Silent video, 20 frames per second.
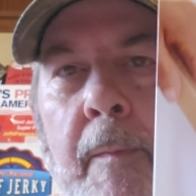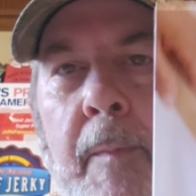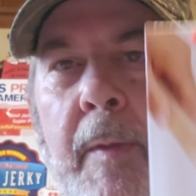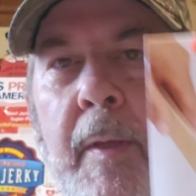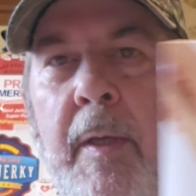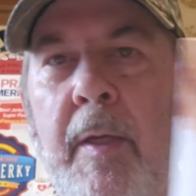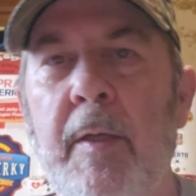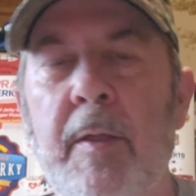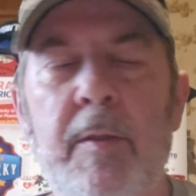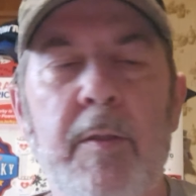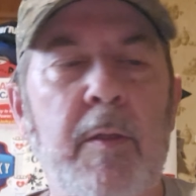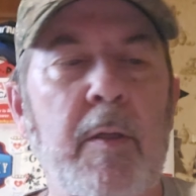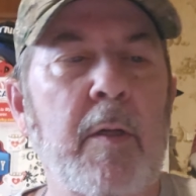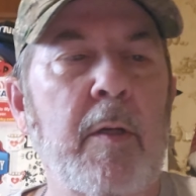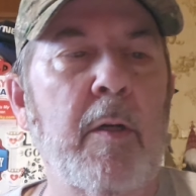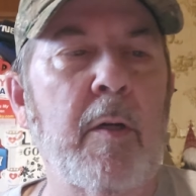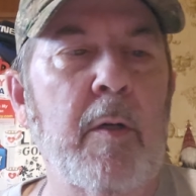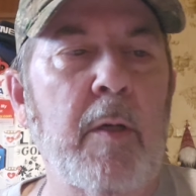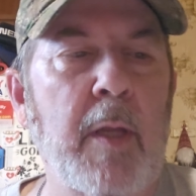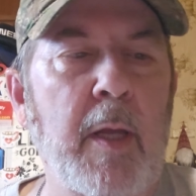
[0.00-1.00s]
These
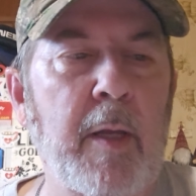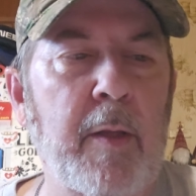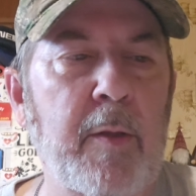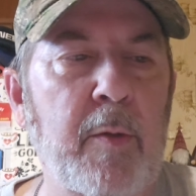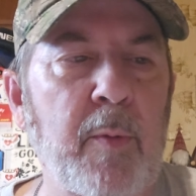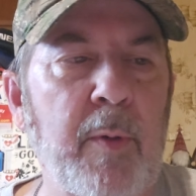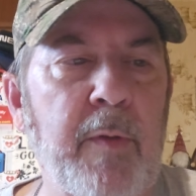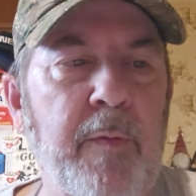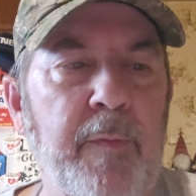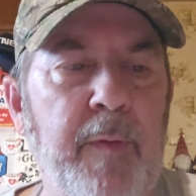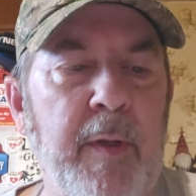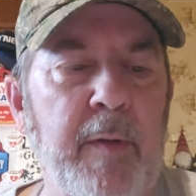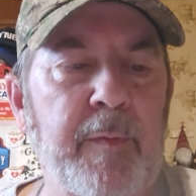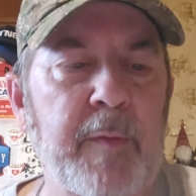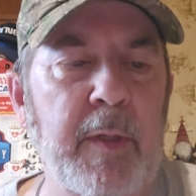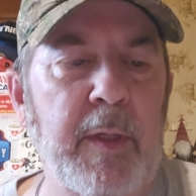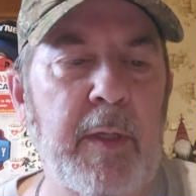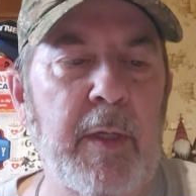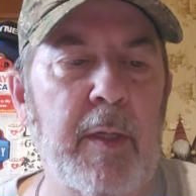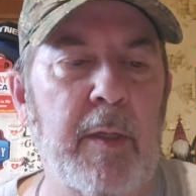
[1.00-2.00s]
are like
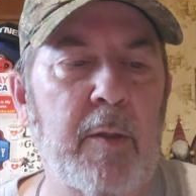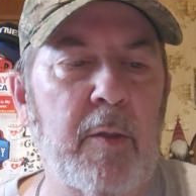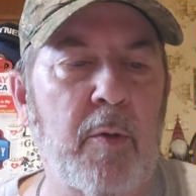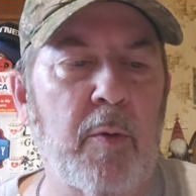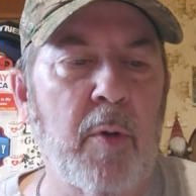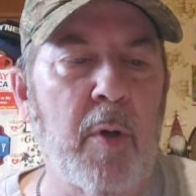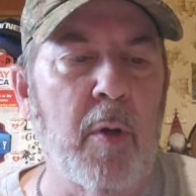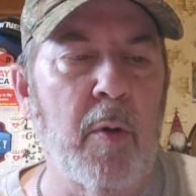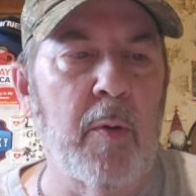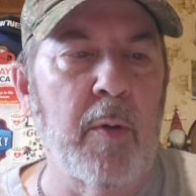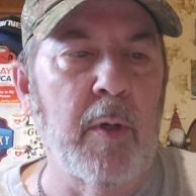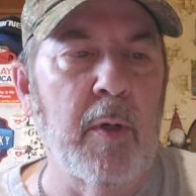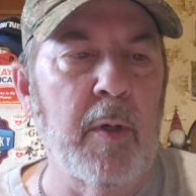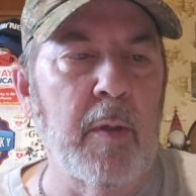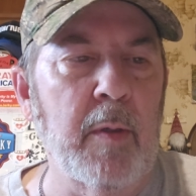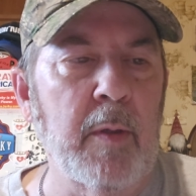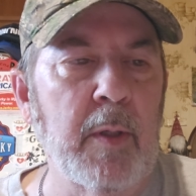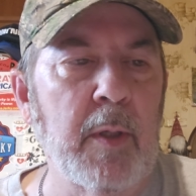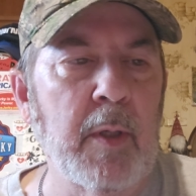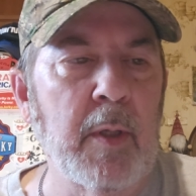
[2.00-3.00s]
$3.50 at
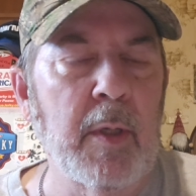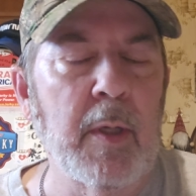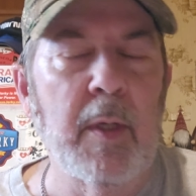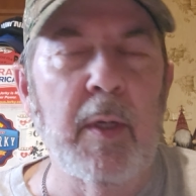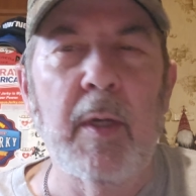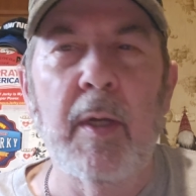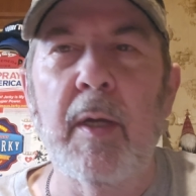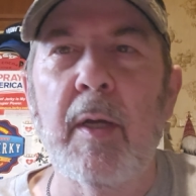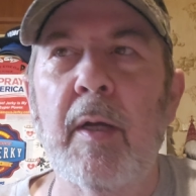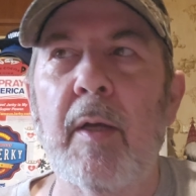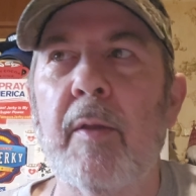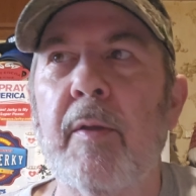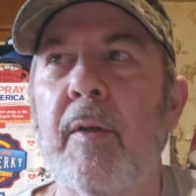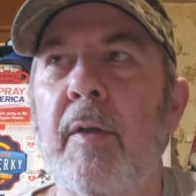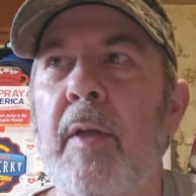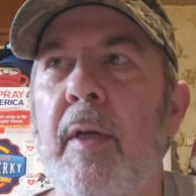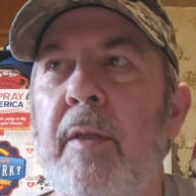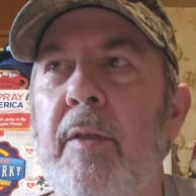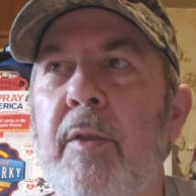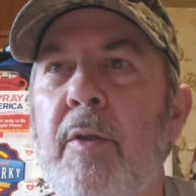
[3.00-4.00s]
Kroger.
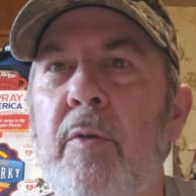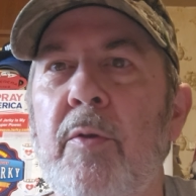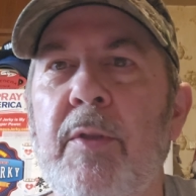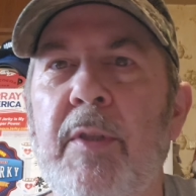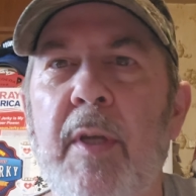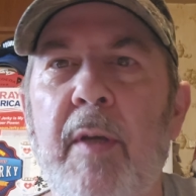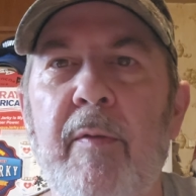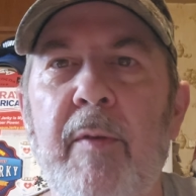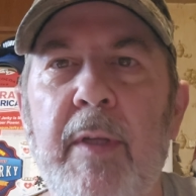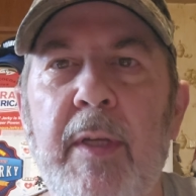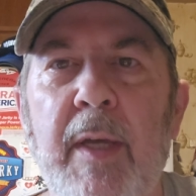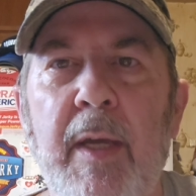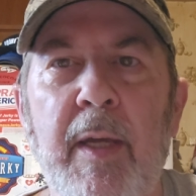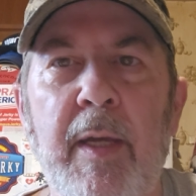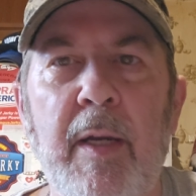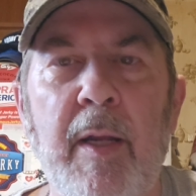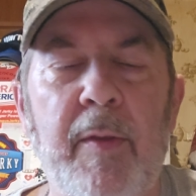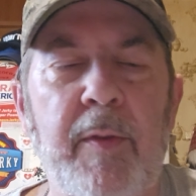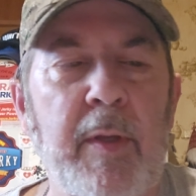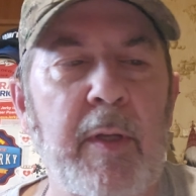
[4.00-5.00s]
They're like
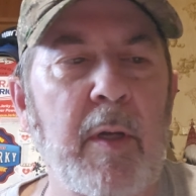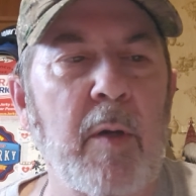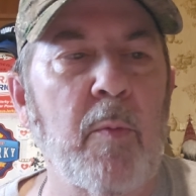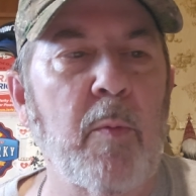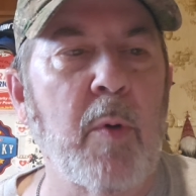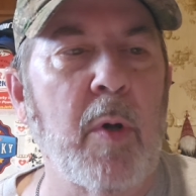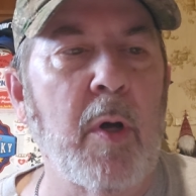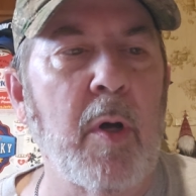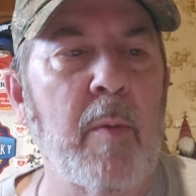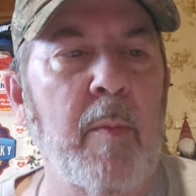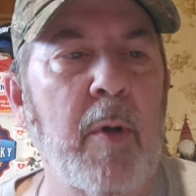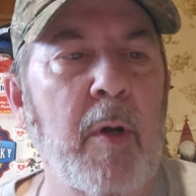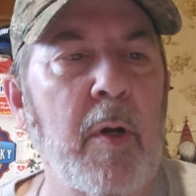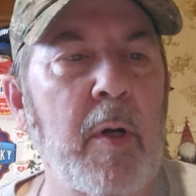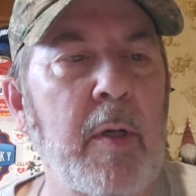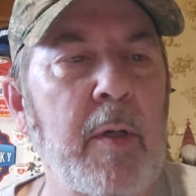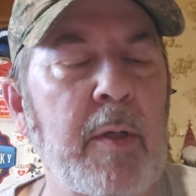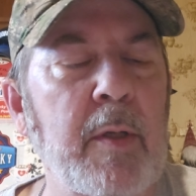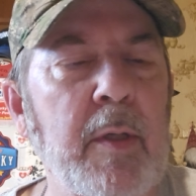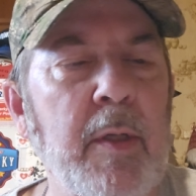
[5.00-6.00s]
$2.78, I think, at
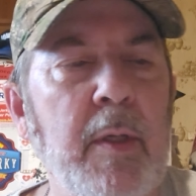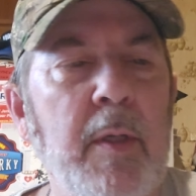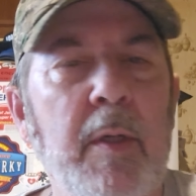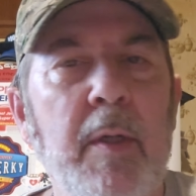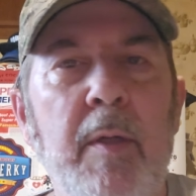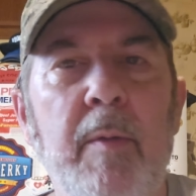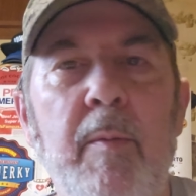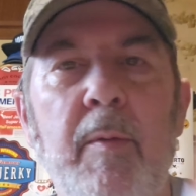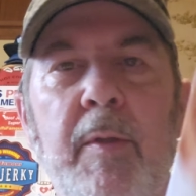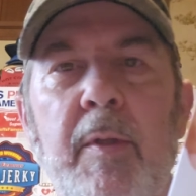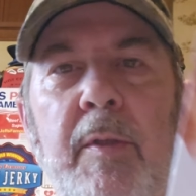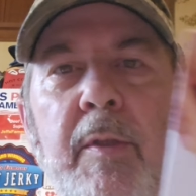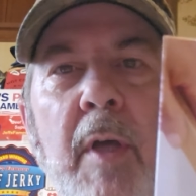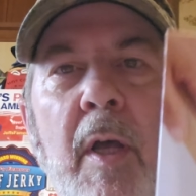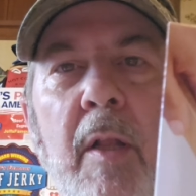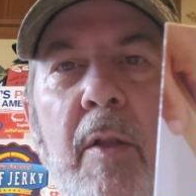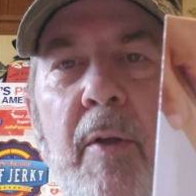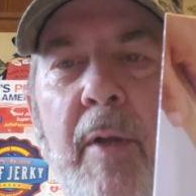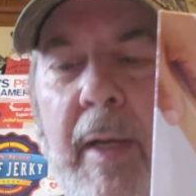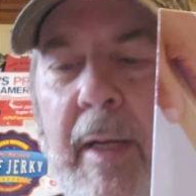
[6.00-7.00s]
Walmart. And
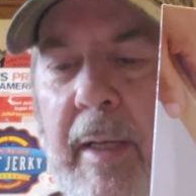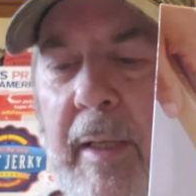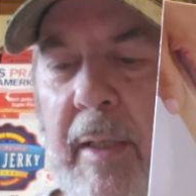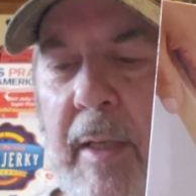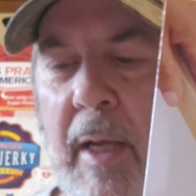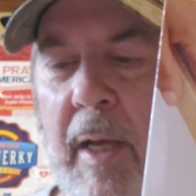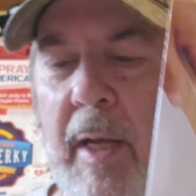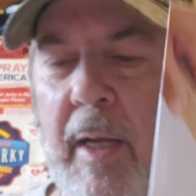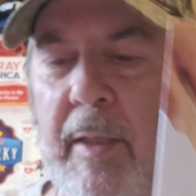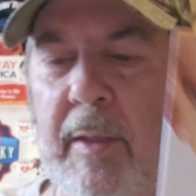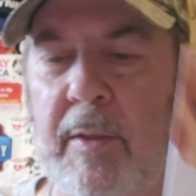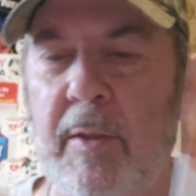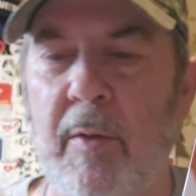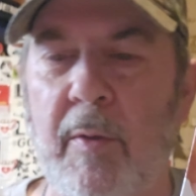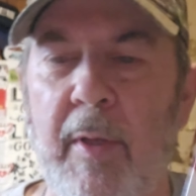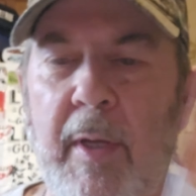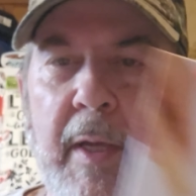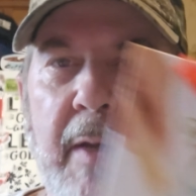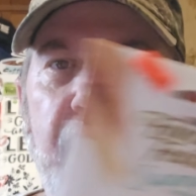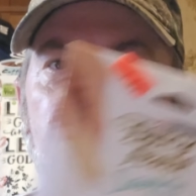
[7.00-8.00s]
$1.89, so
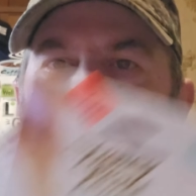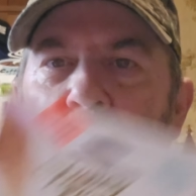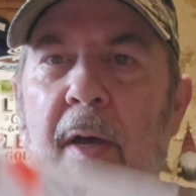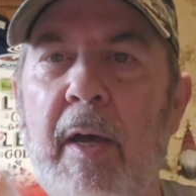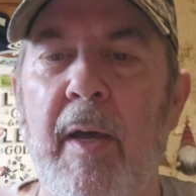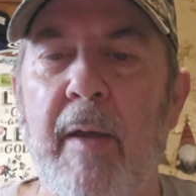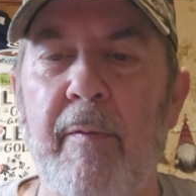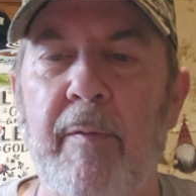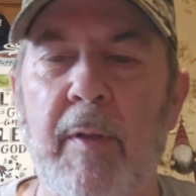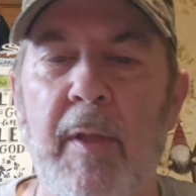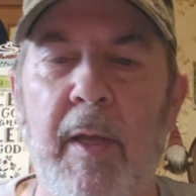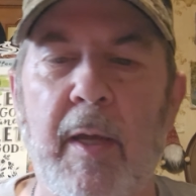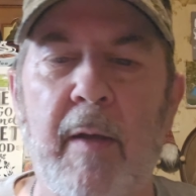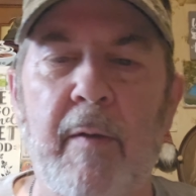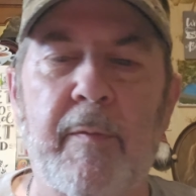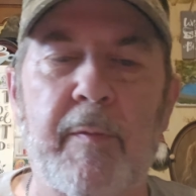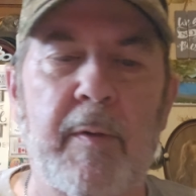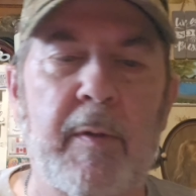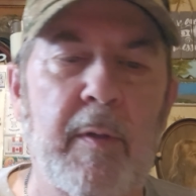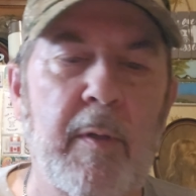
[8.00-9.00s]
they had 5
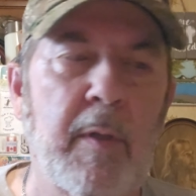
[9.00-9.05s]
left.